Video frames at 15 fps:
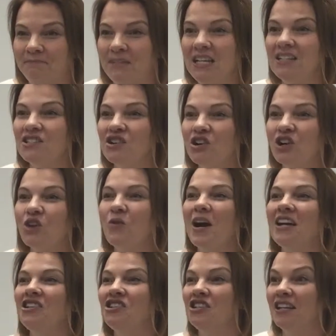These are
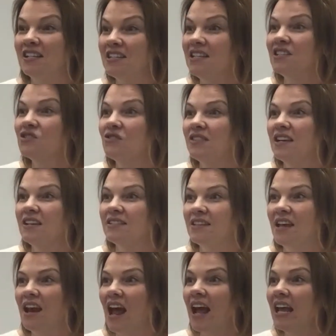questions. These are things
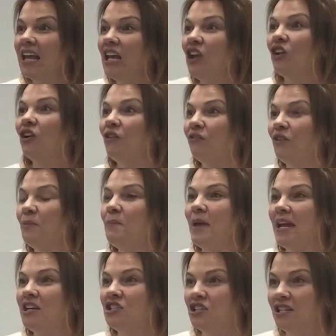that I hear from
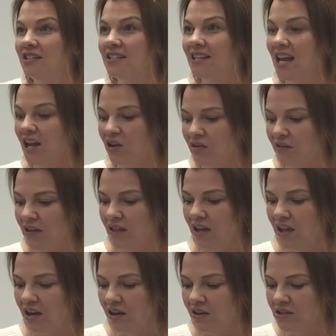patients like over the
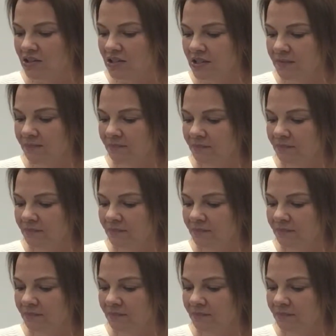years.